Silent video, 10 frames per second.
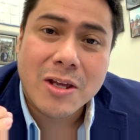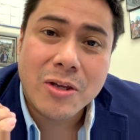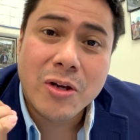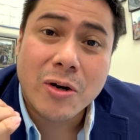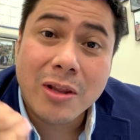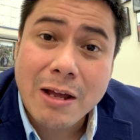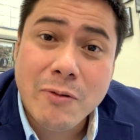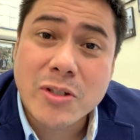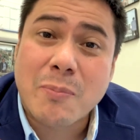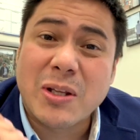your
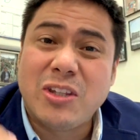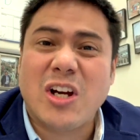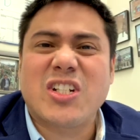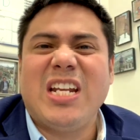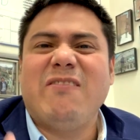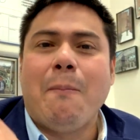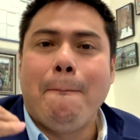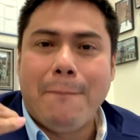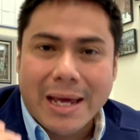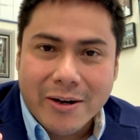levels of production even
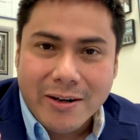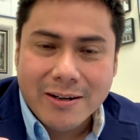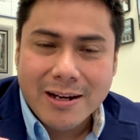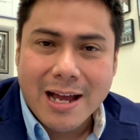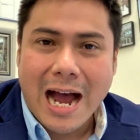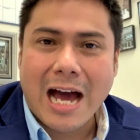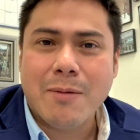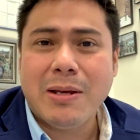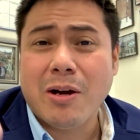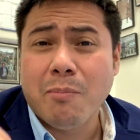better, how
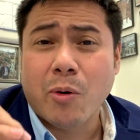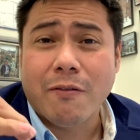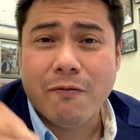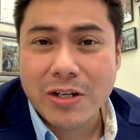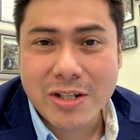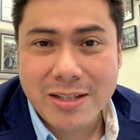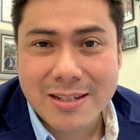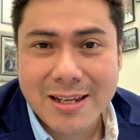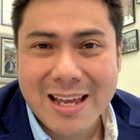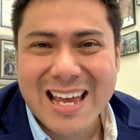to become more efficient.